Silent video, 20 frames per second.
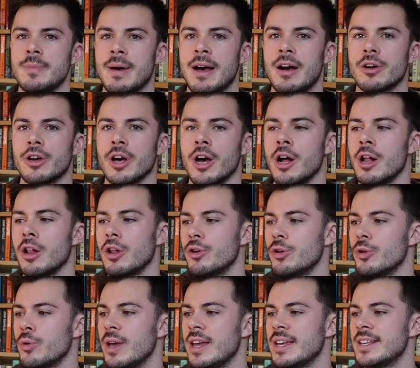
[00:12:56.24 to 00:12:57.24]
about a girl
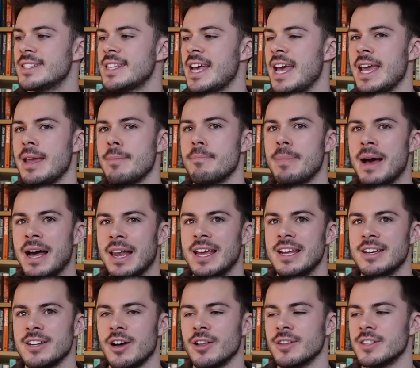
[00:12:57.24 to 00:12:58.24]
who is a
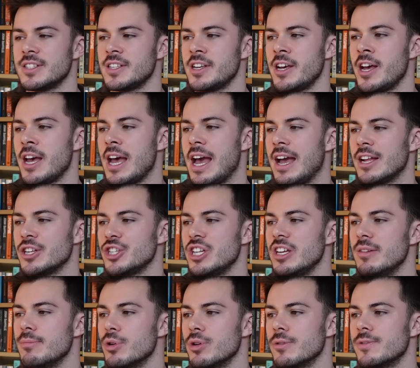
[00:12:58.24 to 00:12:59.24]
ballet dancer, and
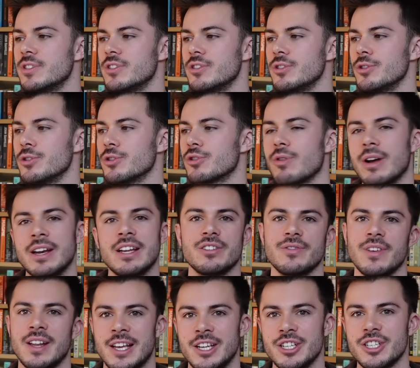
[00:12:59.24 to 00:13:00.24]
she moves to Greenwich
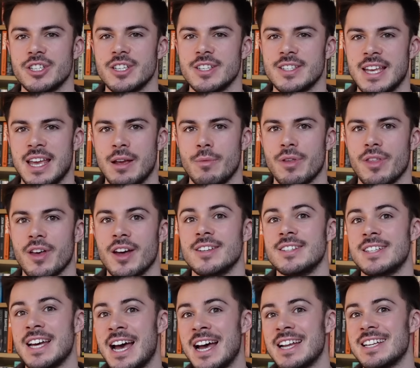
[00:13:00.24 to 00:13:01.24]
Village to stay with her
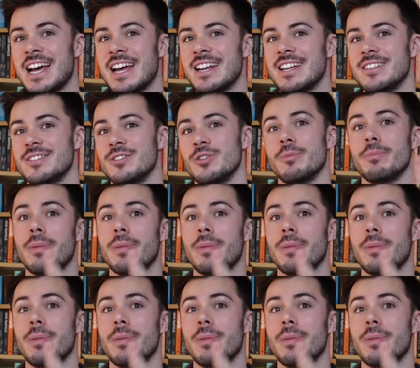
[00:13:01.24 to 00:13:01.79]
dad and his new